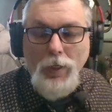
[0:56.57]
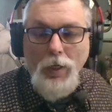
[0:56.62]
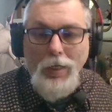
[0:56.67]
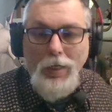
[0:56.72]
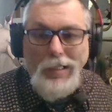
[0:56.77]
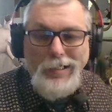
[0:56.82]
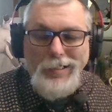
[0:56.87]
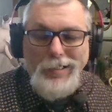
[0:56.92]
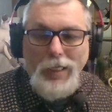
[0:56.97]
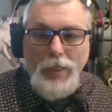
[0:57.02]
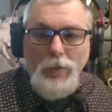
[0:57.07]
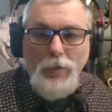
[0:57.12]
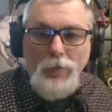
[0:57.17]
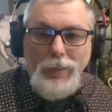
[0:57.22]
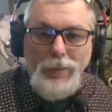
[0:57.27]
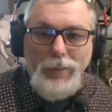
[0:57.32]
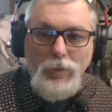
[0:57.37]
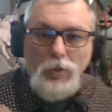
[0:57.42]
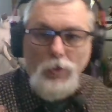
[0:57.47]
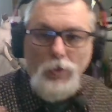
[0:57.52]
not
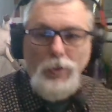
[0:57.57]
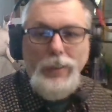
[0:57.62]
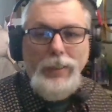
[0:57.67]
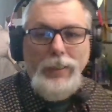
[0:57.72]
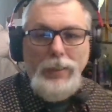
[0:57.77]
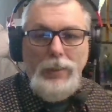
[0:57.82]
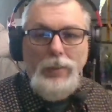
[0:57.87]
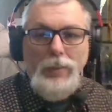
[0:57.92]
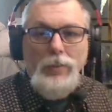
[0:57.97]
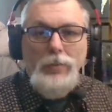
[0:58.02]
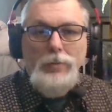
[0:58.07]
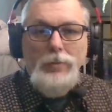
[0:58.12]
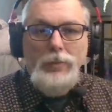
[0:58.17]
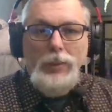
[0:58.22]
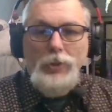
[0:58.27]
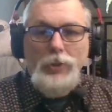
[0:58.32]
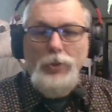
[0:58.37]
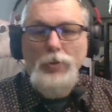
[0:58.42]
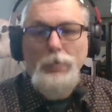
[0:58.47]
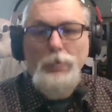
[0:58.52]
only learning in a
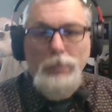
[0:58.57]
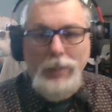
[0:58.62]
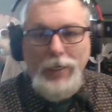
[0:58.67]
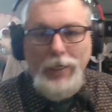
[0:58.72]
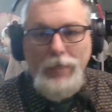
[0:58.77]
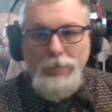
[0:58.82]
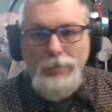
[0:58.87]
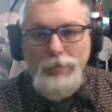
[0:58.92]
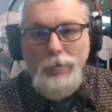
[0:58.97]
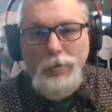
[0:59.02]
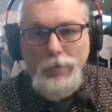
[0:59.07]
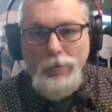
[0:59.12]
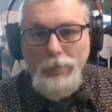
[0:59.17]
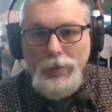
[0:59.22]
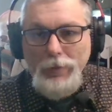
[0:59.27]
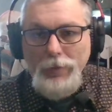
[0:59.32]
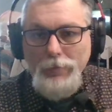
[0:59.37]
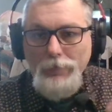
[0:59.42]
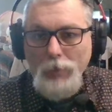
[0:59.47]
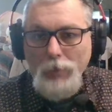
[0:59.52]
digital platform
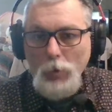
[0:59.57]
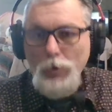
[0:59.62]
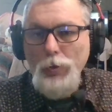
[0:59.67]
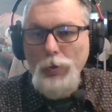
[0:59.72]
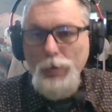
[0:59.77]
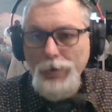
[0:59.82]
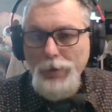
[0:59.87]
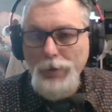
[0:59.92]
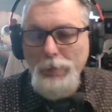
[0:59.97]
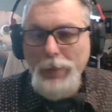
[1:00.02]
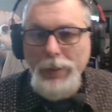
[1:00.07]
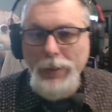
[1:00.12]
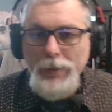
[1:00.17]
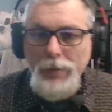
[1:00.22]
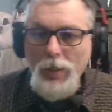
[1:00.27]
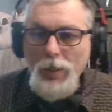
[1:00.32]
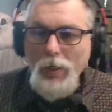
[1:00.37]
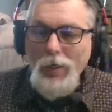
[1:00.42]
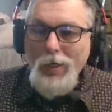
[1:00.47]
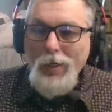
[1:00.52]
and a virtual space,
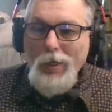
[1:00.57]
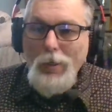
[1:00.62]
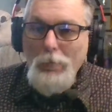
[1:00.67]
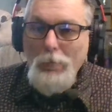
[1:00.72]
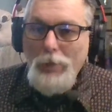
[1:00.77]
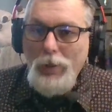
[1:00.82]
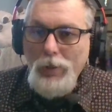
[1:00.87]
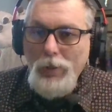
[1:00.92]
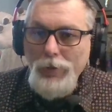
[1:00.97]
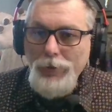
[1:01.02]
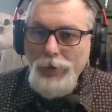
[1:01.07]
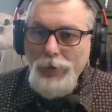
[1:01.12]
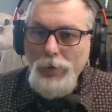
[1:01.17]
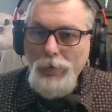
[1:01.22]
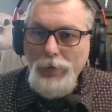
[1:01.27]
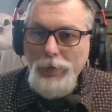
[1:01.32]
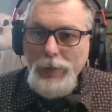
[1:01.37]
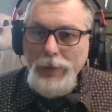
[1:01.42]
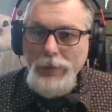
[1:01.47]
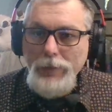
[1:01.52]
but also
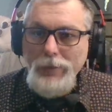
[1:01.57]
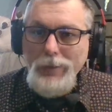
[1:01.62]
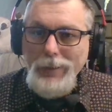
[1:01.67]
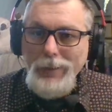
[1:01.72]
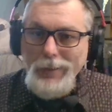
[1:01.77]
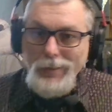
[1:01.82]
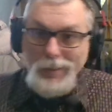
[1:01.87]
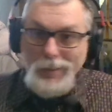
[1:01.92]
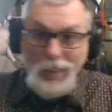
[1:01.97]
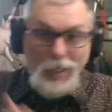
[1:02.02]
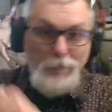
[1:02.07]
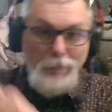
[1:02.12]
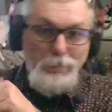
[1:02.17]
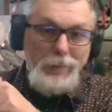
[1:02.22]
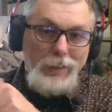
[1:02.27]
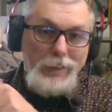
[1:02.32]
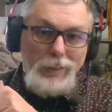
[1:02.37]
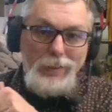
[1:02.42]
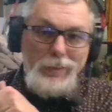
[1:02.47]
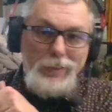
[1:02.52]
things like not
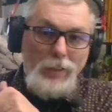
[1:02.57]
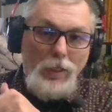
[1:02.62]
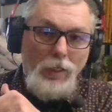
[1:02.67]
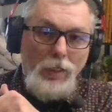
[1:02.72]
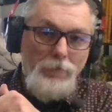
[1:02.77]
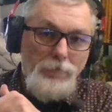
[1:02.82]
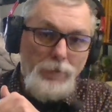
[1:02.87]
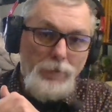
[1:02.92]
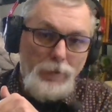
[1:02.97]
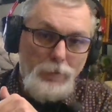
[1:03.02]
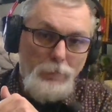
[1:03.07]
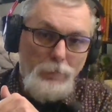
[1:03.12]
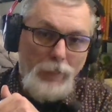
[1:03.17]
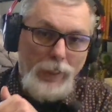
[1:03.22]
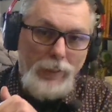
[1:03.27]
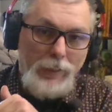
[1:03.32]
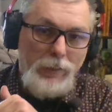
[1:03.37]
being in the office back at